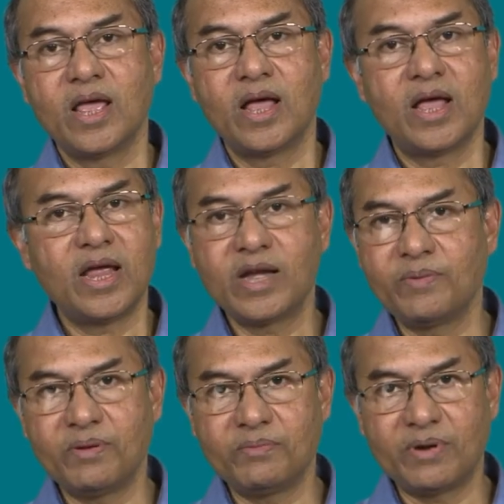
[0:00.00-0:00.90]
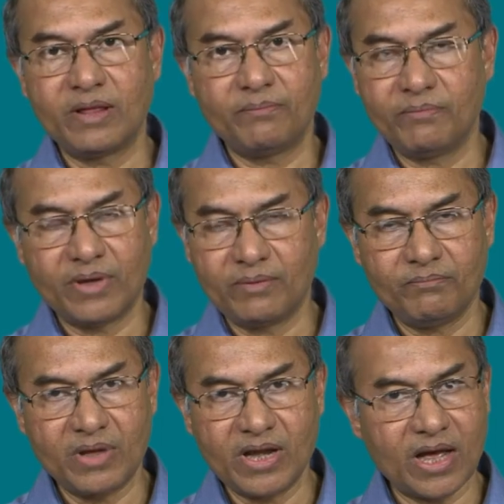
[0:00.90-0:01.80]
Uh, it may be may,
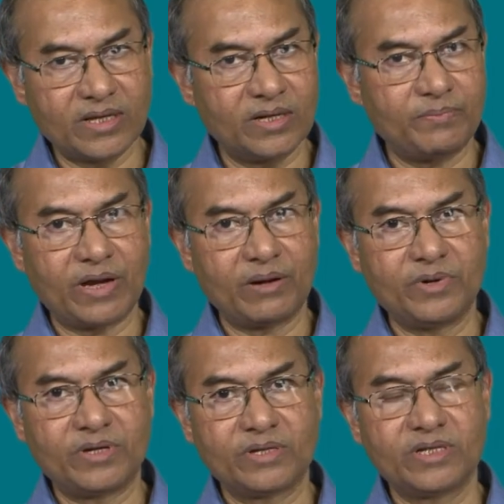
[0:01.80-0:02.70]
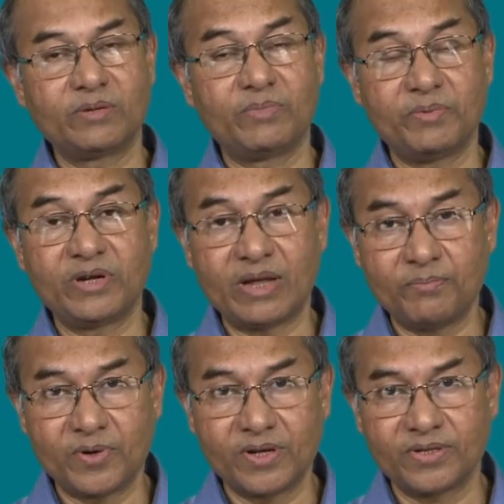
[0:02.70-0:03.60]
many other parameters, it may be
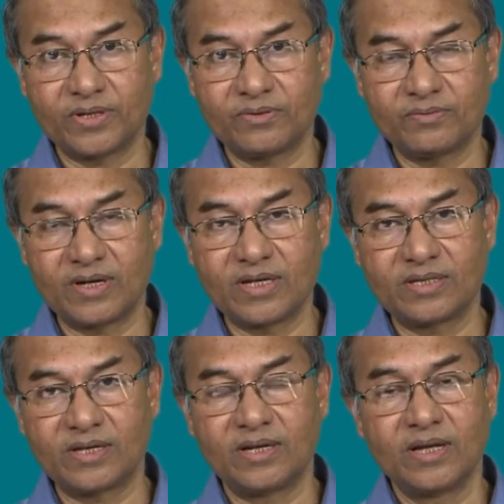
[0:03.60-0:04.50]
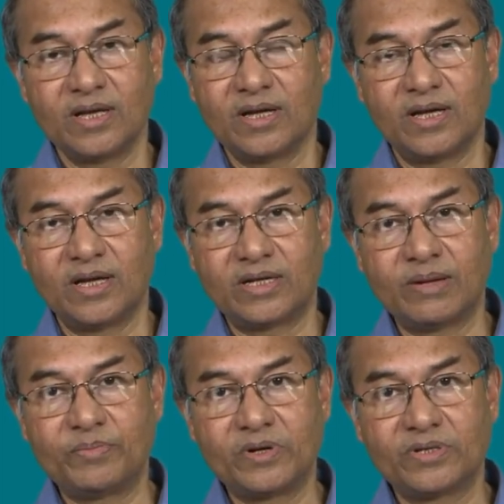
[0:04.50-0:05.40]
temperature, what is the uh,
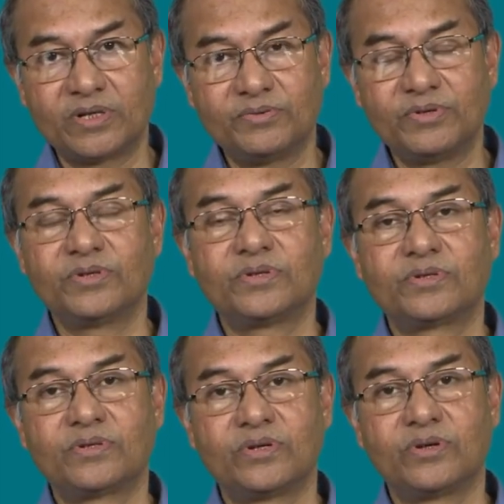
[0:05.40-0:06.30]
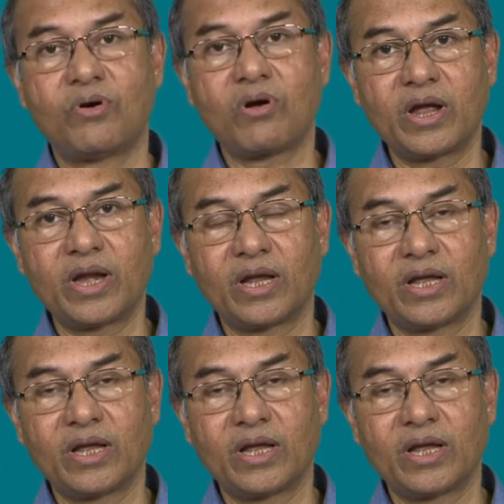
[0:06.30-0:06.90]
temperature which is uh, occurring.